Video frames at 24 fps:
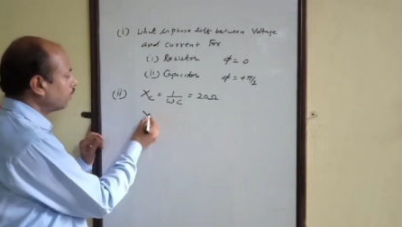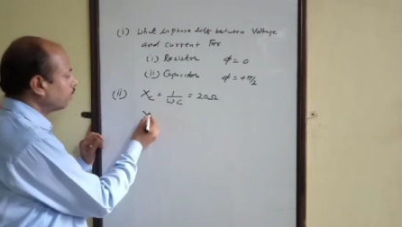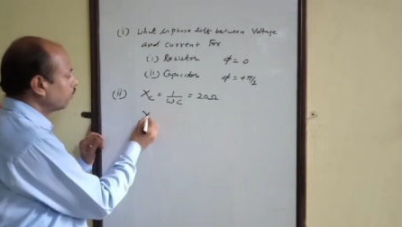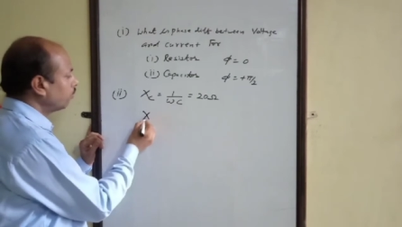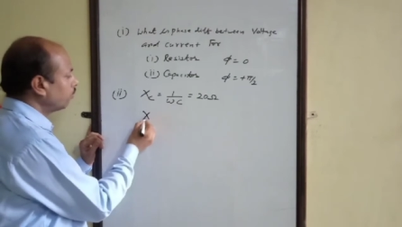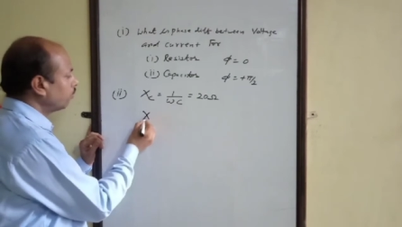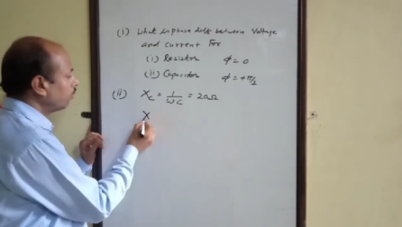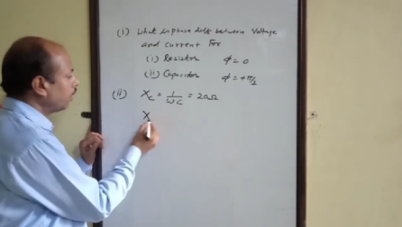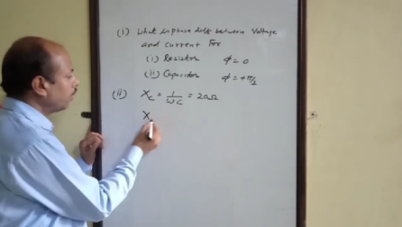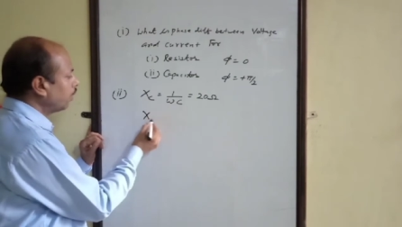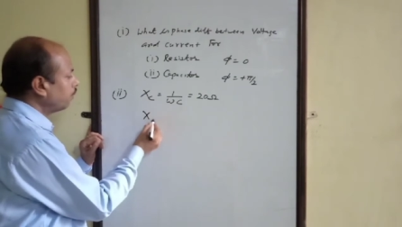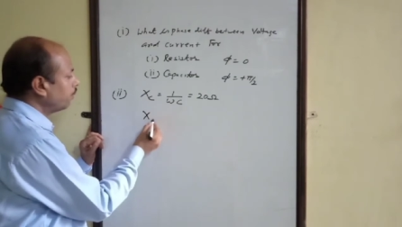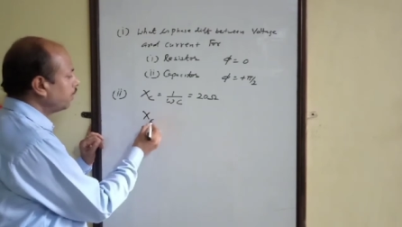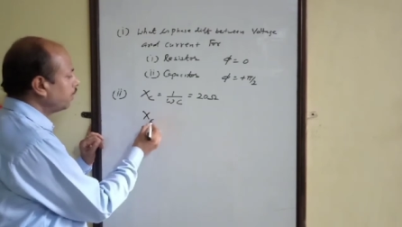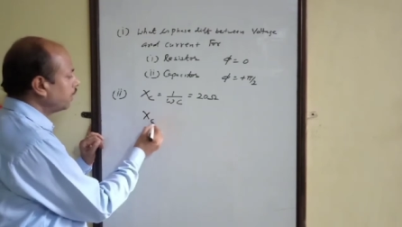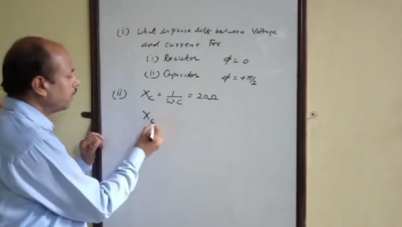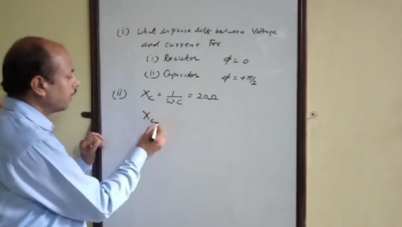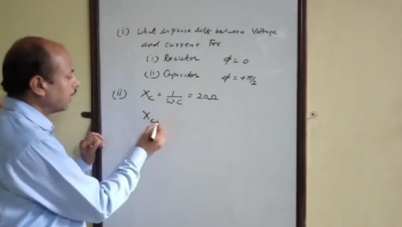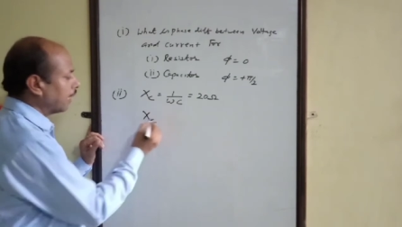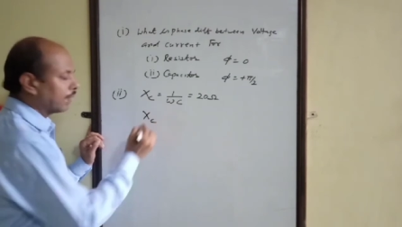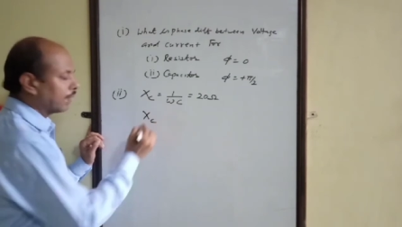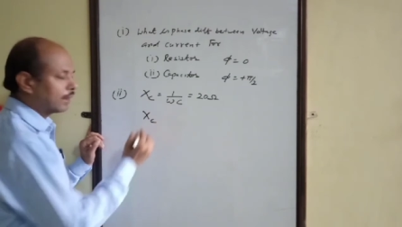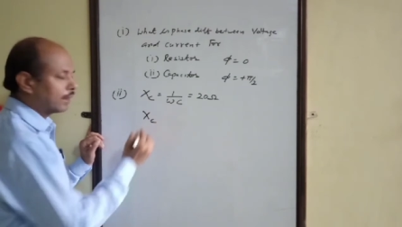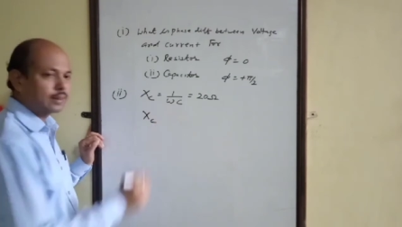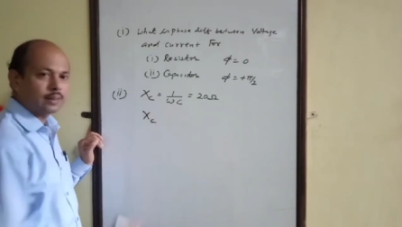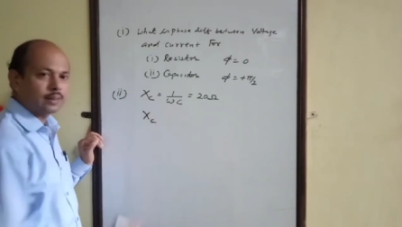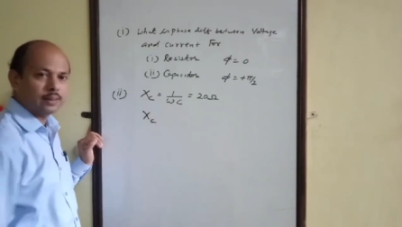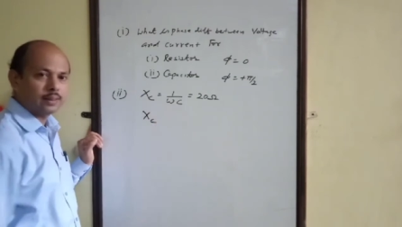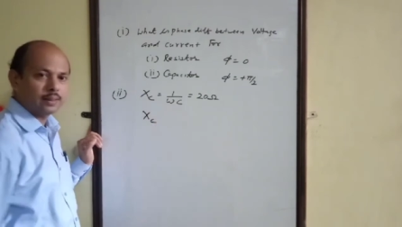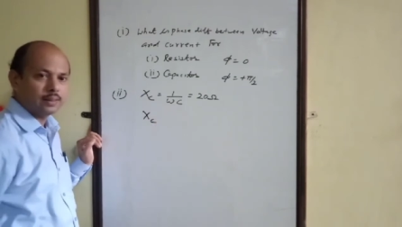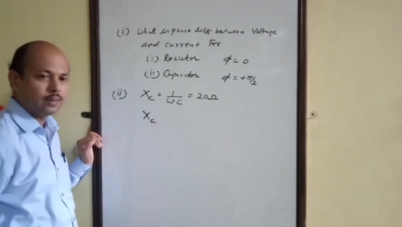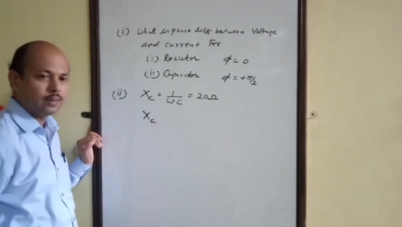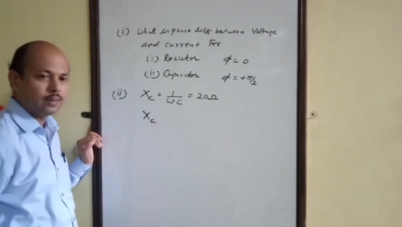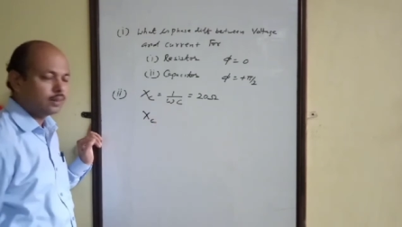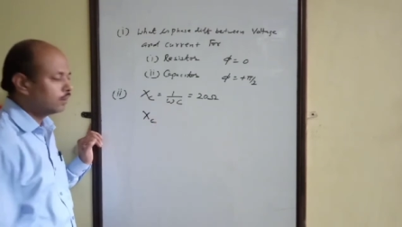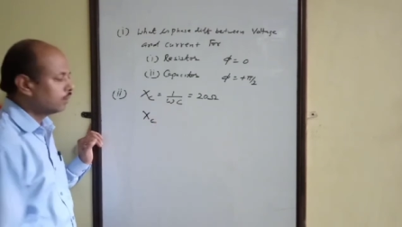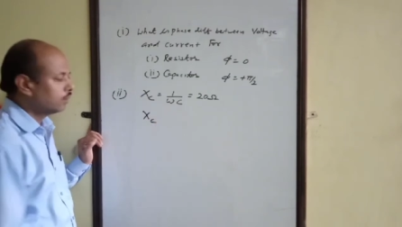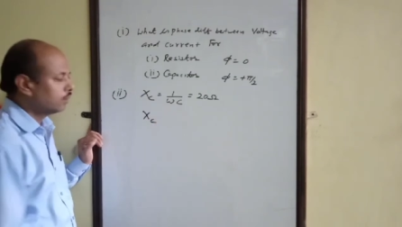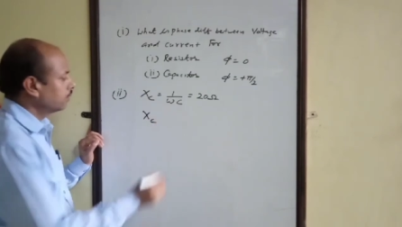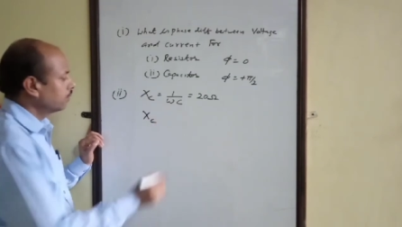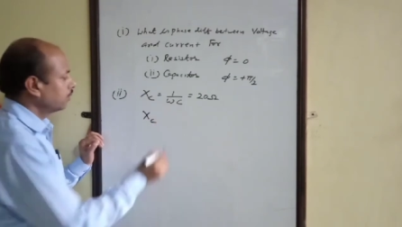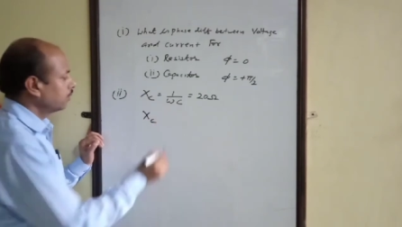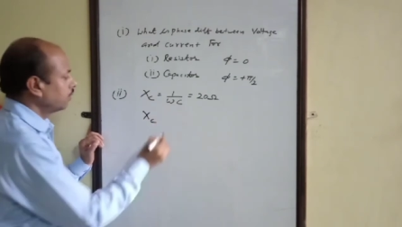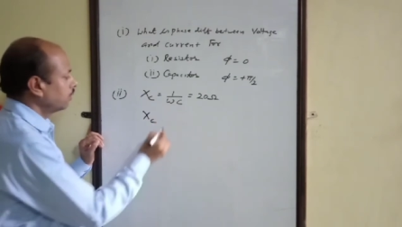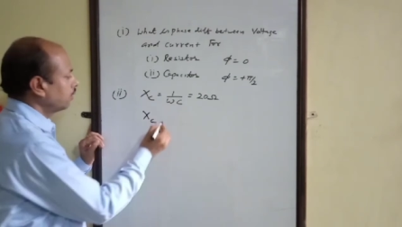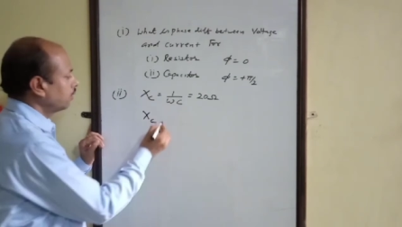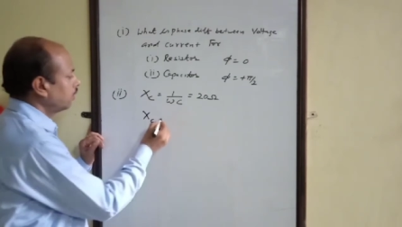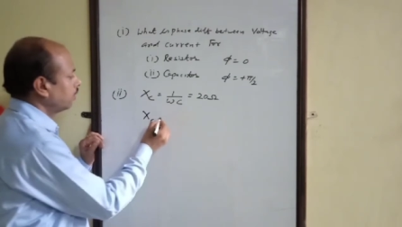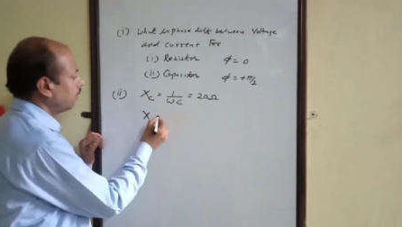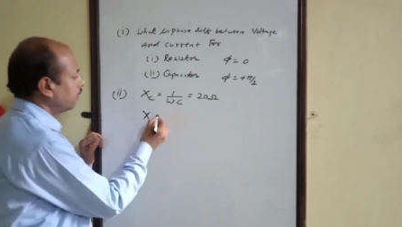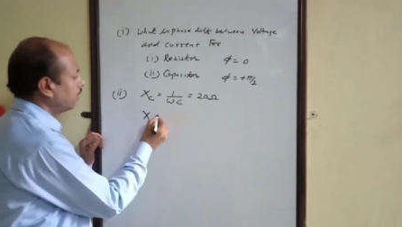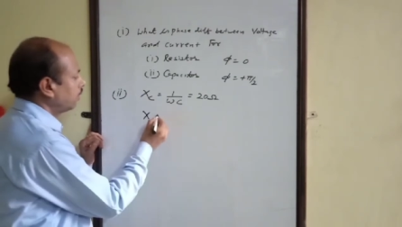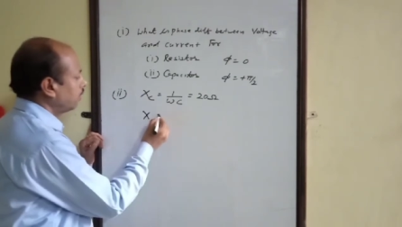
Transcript: what will be Xc?